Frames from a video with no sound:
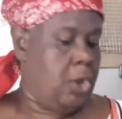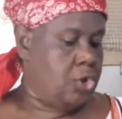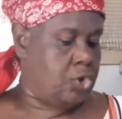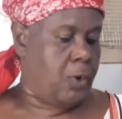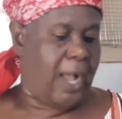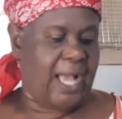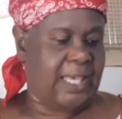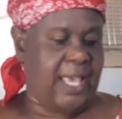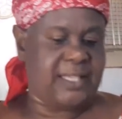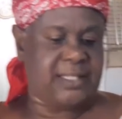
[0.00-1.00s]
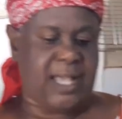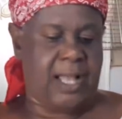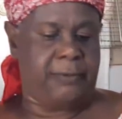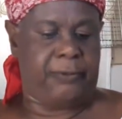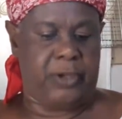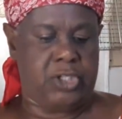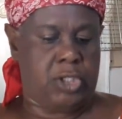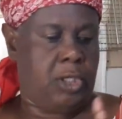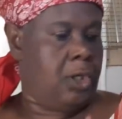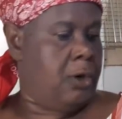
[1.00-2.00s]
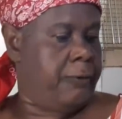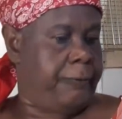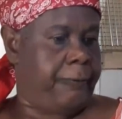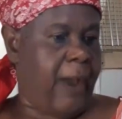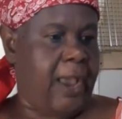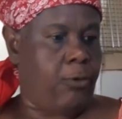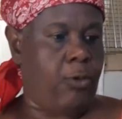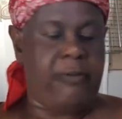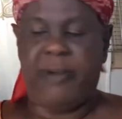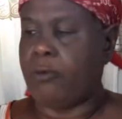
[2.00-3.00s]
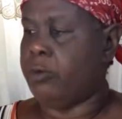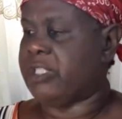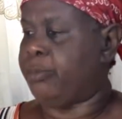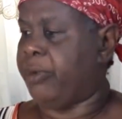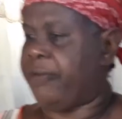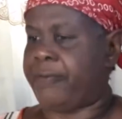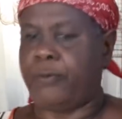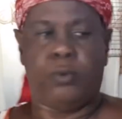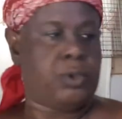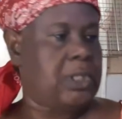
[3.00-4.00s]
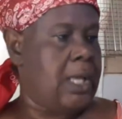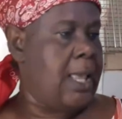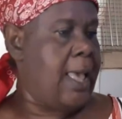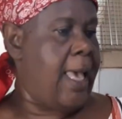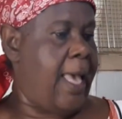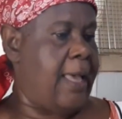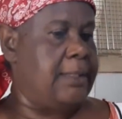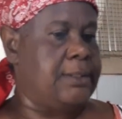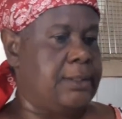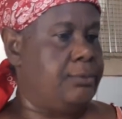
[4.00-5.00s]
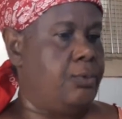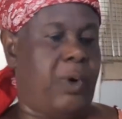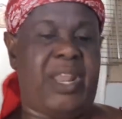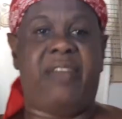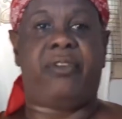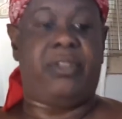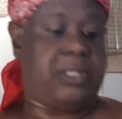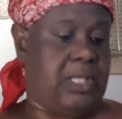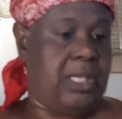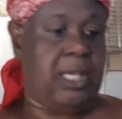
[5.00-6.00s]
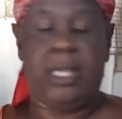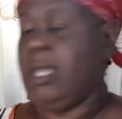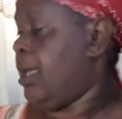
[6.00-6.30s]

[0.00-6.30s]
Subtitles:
So ackee and saltfish fry over roast breadfruit and whatever the tea.